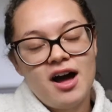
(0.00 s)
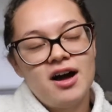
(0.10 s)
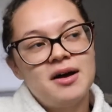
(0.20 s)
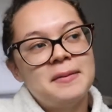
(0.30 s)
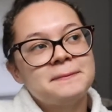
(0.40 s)

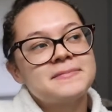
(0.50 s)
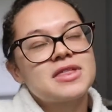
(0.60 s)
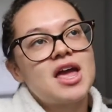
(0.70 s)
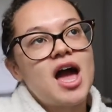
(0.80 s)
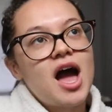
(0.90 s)
Um
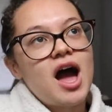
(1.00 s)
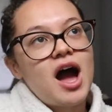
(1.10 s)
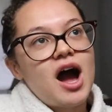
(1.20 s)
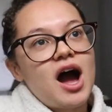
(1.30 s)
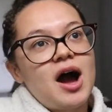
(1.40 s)

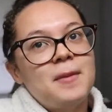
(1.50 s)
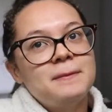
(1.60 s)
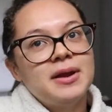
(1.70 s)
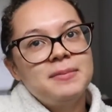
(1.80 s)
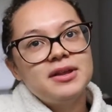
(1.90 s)

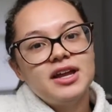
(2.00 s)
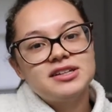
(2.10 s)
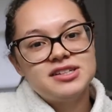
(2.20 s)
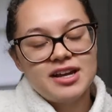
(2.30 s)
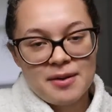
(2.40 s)
maybe
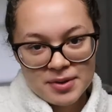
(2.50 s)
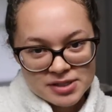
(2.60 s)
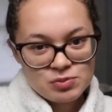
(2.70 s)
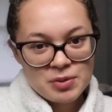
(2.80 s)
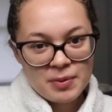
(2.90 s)
like DM
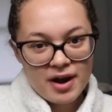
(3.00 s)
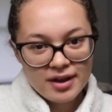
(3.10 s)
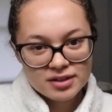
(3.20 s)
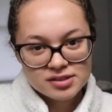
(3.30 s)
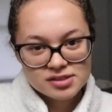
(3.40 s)
us more
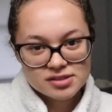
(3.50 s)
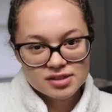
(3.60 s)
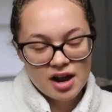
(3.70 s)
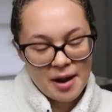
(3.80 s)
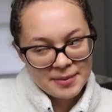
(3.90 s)
pranks.
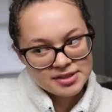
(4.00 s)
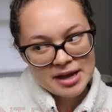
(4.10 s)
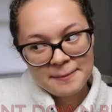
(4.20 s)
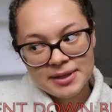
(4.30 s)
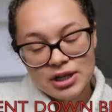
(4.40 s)
Comment
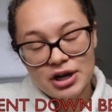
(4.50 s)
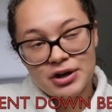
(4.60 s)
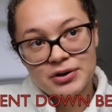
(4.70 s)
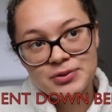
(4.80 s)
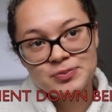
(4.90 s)
down
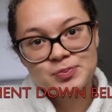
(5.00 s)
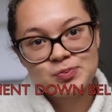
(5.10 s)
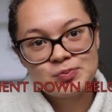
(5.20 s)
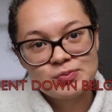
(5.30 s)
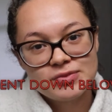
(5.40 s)
below.
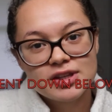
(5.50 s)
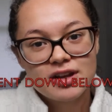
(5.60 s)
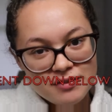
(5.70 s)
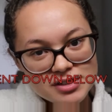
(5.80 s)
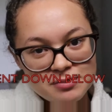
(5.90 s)

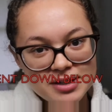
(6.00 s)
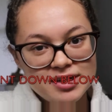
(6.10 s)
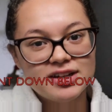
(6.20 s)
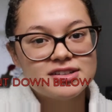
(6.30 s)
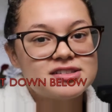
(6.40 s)
Give us some
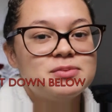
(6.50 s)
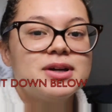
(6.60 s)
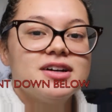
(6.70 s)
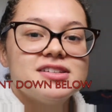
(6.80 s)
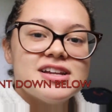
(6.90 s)
ideas
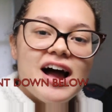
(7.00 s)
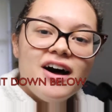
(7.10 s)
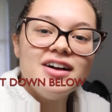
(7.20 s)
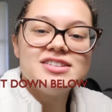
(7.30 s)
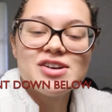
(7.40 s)
because
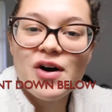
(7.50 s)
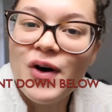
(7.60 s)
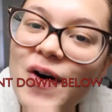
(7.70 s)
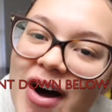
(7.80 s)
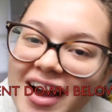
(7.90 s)
now it's
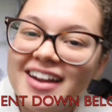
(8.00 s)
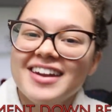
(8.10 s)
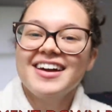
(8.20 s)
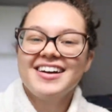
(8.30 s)
on.